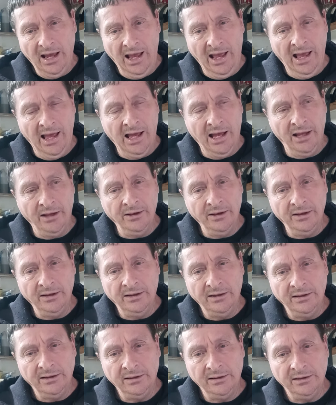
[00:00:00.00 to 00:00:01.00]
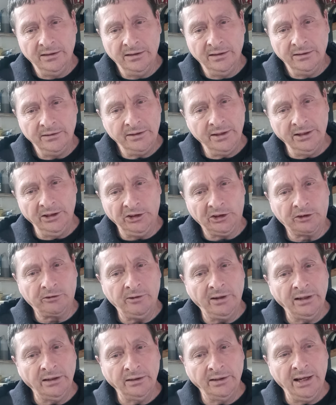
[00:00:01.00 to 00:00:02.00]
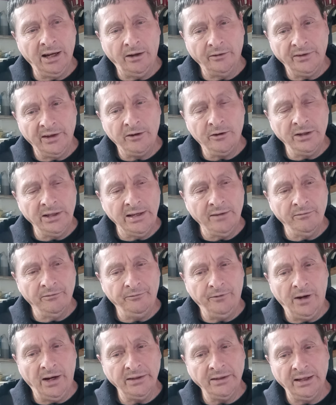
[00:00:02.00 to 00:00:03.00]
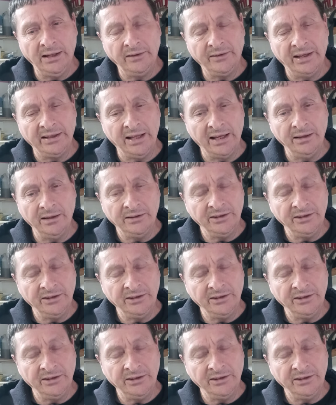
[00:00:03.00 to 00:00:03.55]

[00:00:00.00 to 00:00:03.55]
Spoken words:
And then it straightened out. They couldn't even find anything.